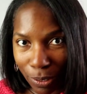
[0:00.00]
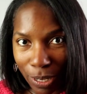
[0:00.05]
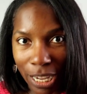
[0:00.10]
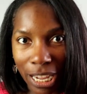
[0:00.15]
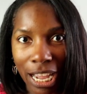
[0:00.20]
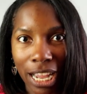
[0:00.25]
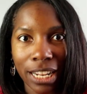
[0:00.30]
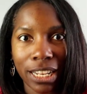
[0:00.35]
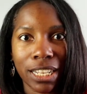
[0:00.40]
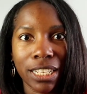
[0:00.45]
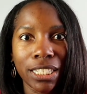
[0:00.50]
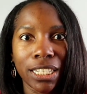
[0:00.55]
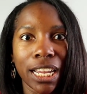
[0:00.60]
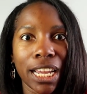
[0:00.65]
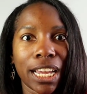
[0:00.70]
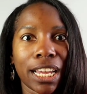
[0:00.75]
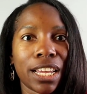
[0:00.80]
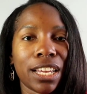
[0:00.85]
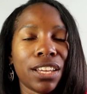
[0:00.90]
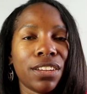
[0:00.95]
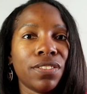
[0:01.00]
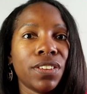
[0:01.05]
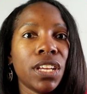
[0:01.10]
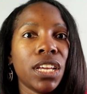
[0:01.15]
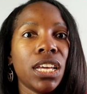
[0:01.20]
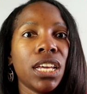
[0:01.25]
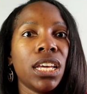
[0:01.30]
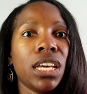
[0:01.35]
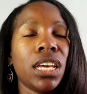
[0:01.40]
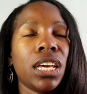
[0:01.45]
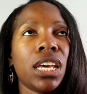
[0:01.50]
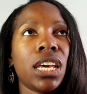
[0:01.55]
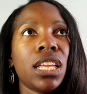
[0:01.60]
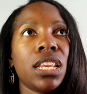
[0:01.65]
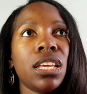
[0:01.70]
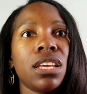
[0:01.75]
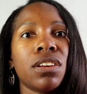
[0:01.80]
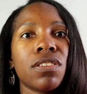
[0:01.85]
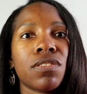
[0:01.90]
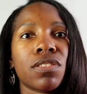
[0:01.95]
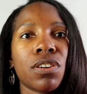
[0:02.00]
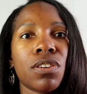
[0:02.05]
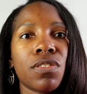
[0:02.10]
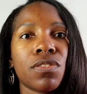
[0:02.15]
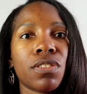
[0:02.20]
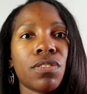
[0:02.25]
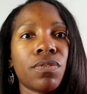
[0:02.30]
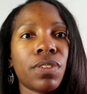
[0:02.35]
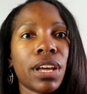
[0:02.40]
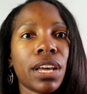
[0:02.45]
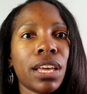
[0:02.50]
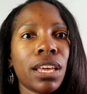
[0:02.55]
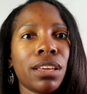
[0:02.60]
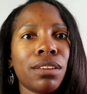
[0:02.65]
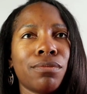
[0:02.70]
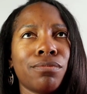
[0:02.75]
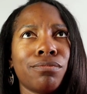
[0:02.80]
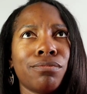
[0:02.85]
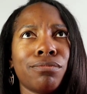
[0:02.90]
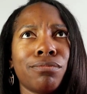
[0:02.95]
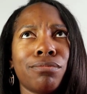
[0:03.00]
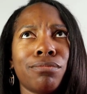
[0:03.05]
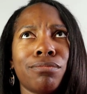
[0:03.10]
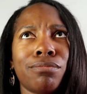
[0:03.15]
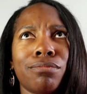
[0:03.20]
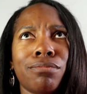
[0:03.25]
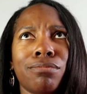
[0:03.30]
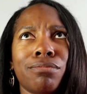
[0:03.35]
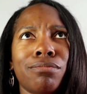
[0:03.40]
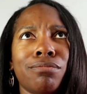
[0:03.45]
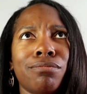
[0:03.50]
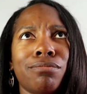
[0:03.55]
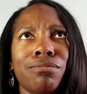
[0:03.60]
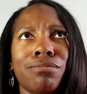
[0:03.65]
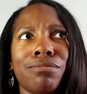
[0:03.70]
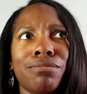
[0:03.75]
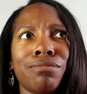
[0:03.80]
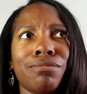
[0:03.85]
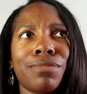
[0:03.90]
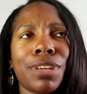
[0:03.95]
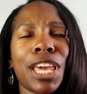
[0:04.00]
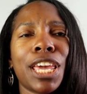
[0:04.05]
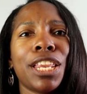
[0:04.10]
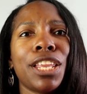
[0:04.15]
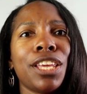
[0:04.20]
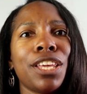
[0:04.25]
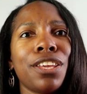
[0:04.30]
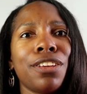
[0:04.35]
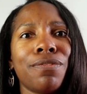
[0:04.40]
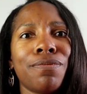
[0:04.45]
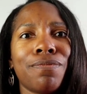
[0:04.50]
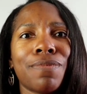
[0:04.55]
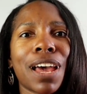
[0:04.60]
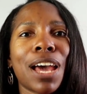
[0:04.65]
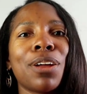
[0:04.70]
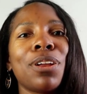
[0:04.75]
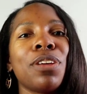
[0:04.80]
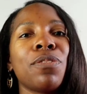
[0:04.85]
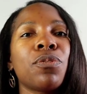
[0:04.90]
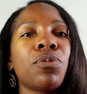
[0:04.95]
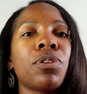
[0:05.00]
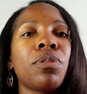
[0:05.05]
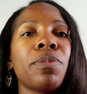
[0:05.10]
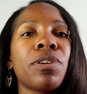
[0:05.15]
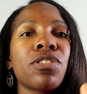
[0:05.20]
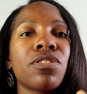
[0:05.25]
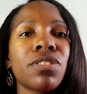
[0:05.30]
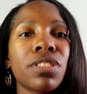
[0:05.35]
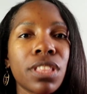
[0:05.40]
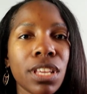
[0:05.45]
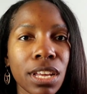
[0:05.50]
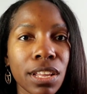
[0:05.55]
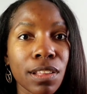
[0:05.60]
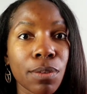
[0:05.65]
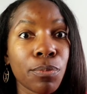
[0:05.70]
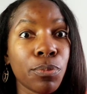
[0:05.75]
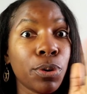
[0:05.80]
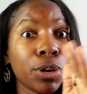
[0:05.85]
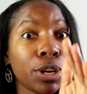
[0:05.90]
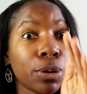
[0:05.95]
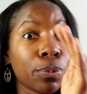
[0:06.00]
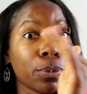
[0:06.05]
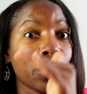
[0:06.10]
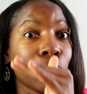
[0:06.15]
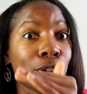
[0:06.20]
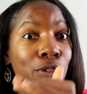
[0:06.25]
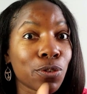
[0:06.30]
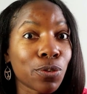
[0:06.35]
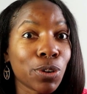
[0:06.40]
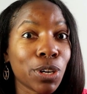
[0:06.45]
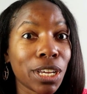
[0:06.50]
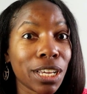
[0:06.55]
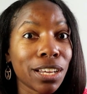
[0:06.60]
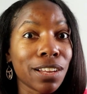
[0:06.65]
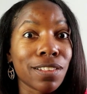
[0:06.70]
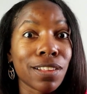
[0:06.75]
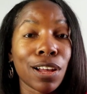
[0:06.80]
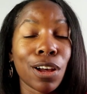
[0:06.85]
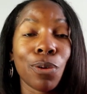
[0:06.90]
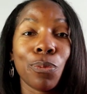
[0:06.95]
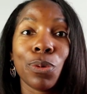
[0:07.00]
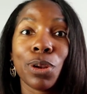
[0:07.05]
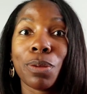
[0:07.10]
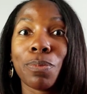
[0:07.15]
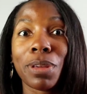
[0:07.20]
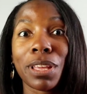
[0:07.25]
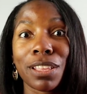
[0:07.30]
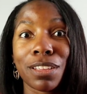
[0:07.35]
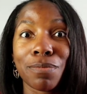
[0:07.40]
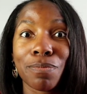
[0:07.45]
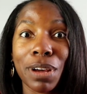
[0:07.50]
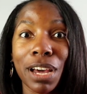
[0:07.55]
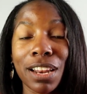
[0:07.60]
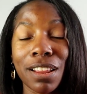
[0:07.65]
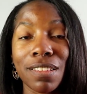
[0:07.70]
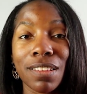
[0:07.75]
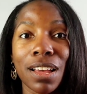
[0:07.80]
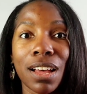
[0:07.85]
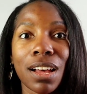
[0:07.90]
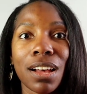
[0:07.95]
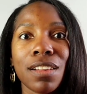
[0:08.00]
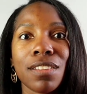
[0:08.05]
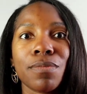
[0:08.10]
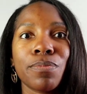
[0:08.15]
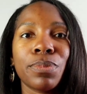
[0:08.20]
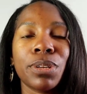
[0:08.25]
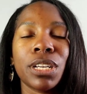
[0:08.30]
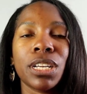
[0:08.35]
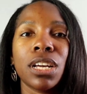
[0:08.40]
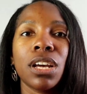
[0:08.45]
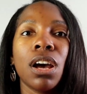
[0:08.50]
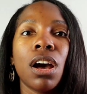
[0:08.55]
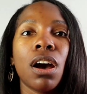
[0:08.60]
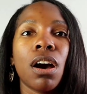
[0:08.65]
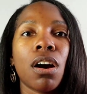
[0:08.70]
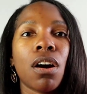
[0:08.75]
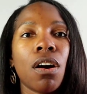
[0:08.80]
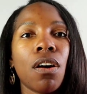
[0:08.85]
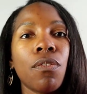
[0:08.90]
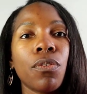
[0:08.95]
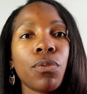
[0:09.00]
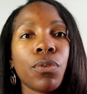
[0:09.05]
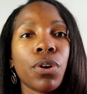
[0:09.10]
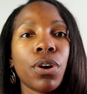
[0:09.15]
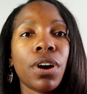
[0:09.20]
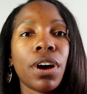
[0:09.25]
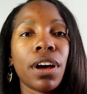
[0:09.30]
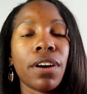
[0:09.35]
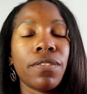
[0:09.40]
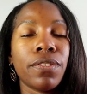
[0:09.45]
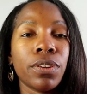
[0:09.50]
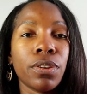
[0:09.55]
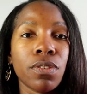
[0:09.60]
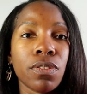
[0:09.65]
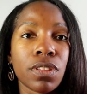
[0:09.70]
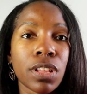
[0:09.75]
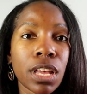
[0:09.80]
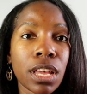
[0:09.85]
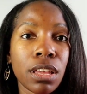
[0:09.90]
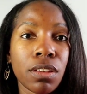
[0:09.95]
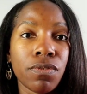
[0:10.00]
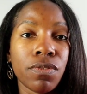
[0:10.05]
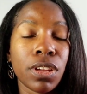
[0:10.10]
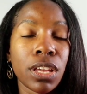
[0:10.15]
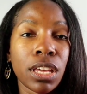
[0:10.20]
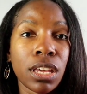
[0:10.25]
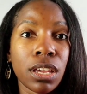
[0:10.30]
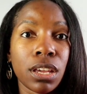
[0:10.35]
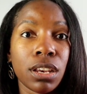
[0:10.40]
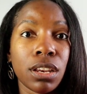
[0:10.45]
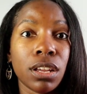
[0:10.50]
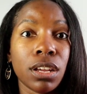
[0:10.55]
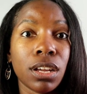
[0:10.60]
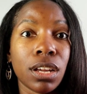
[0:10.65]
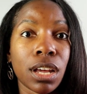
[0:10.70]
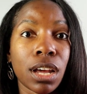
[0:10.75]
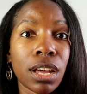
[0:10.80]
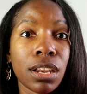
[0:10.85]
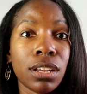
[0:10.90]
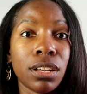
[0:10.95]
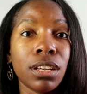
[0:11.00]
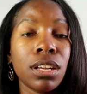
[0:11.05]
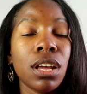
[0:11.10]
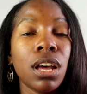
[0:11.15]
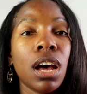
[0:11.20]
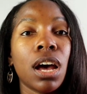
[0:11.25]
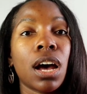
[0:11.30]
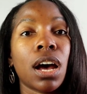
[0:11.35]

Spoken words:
Like, I didn't have any concerns of like I don't even want to mention the things. I'm gonna put them on the screen because I don't want to be demonetized. But overall, I felt safe in Ghana.